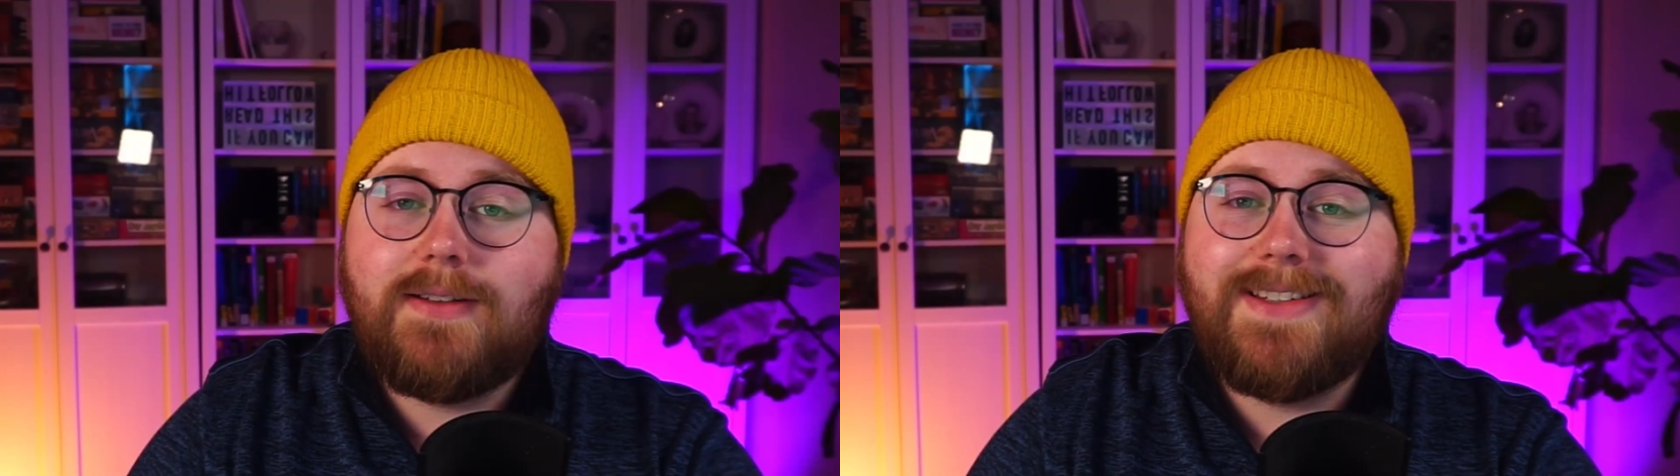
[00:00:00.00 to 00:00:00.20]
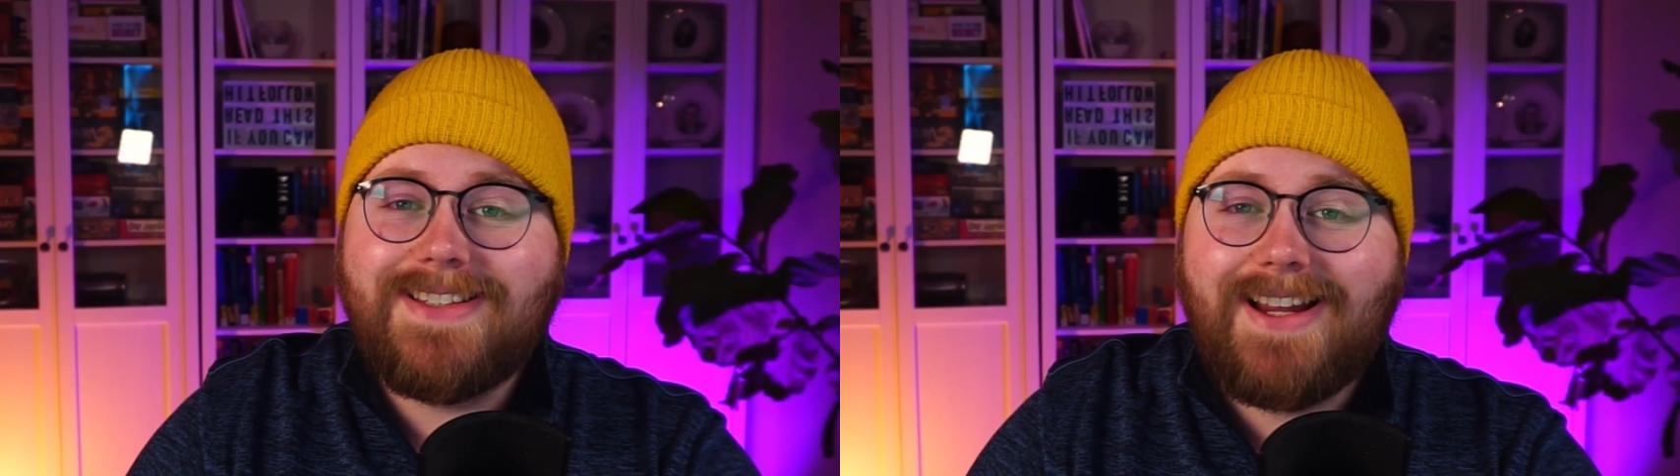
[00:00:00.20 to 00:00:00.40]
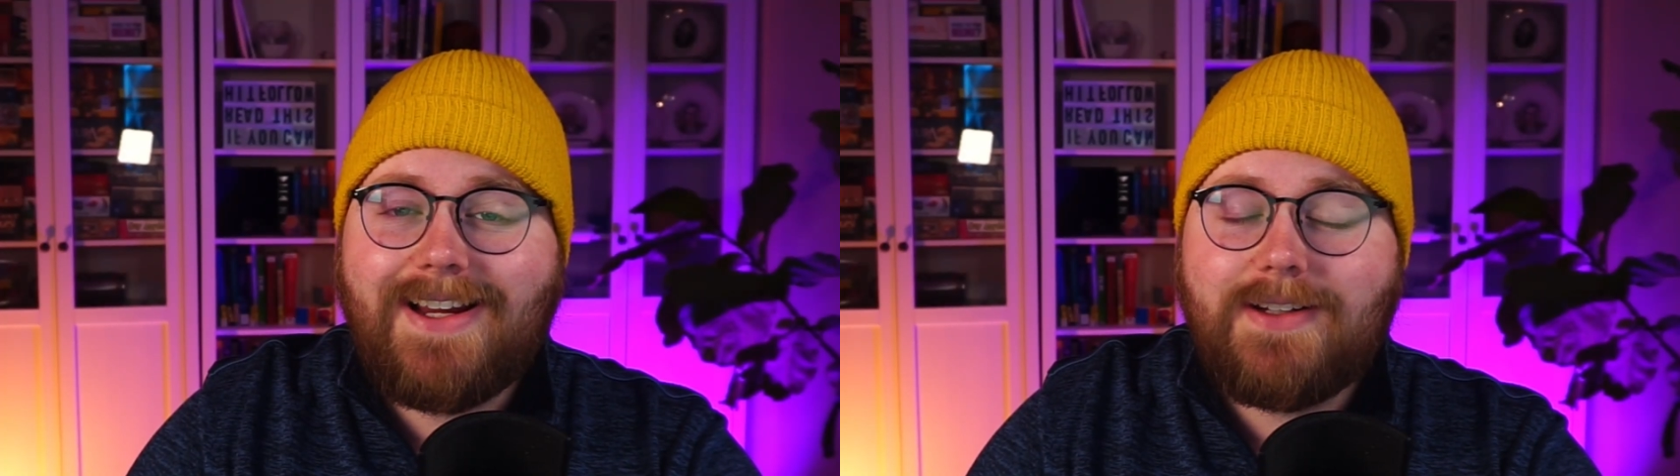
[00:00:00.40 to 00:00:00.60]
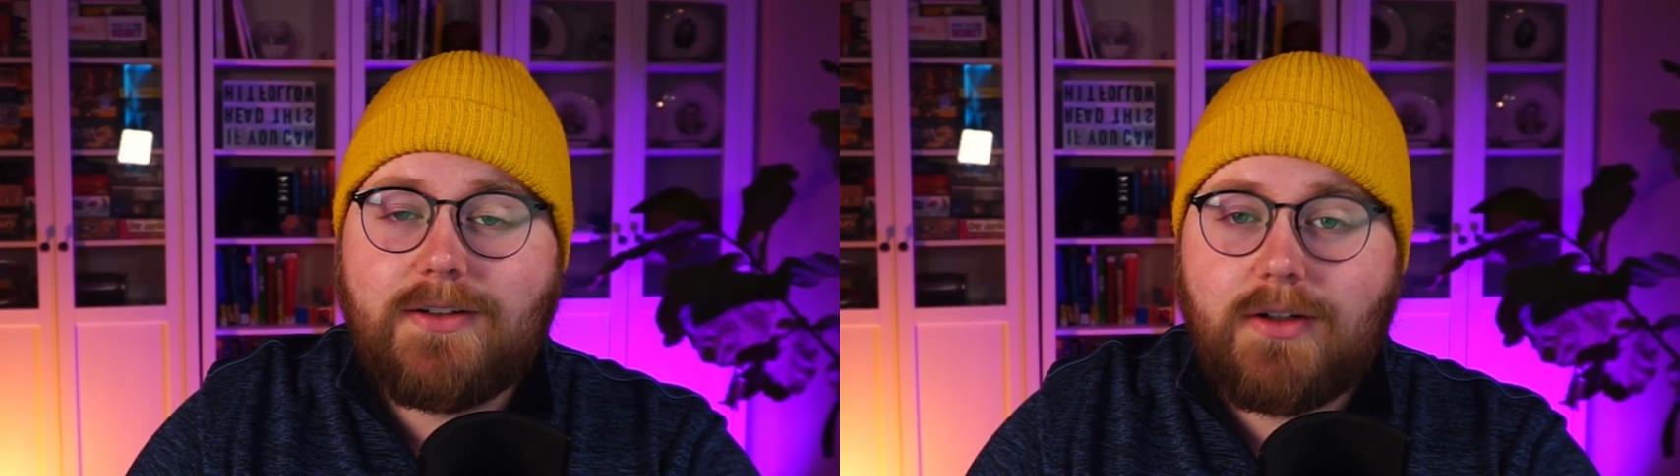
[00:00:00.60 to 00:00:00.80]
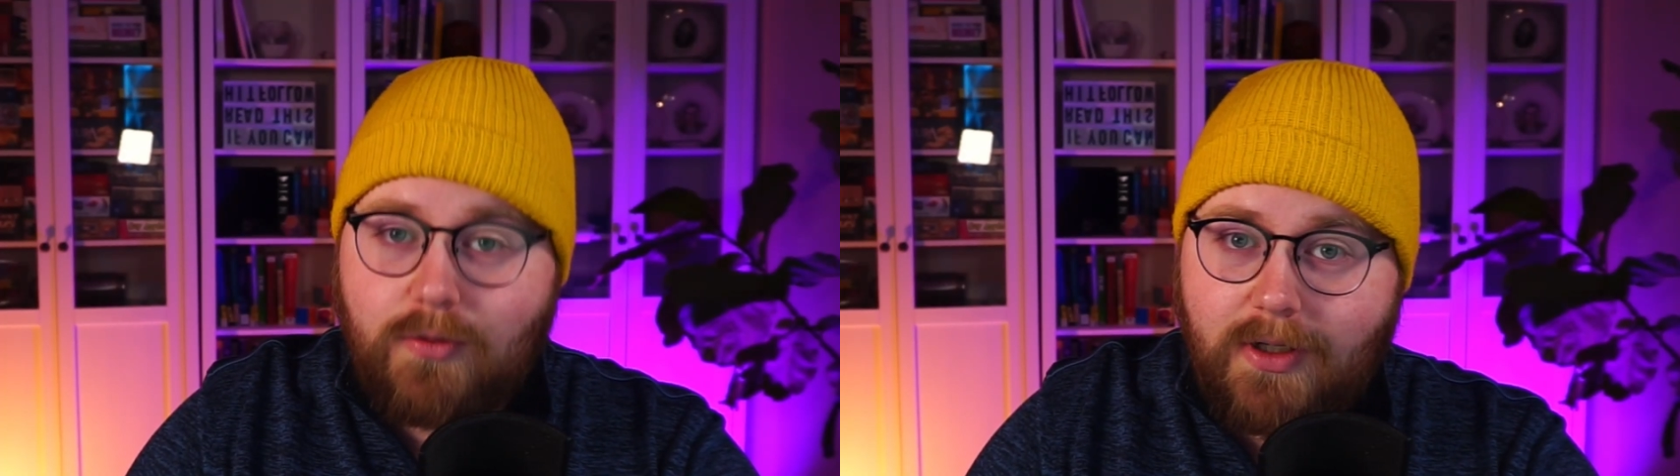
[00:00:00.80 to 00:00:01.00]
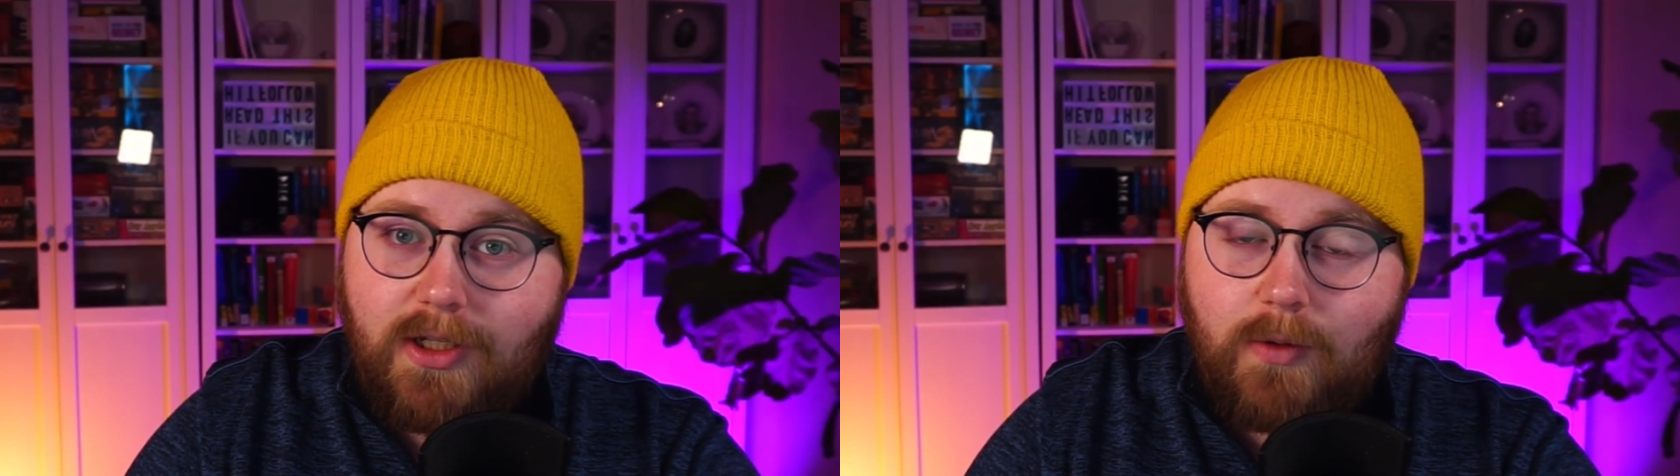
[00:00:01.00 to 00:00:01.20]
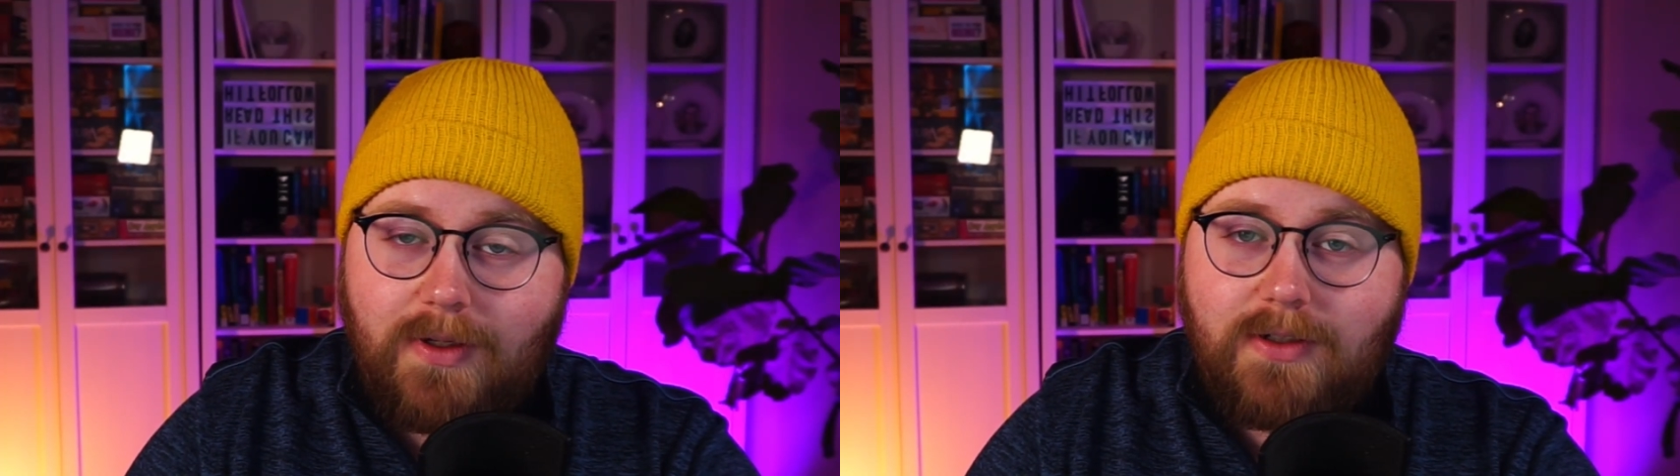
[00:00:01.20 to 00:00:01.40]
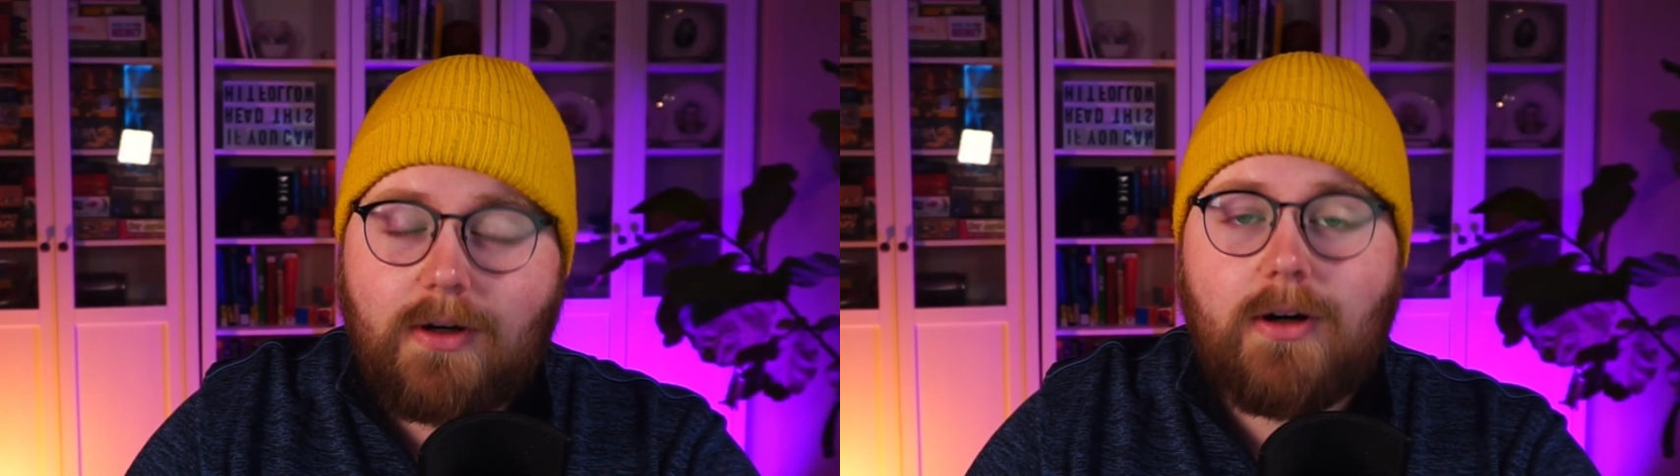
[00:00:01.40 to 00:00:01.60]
designed to trick you into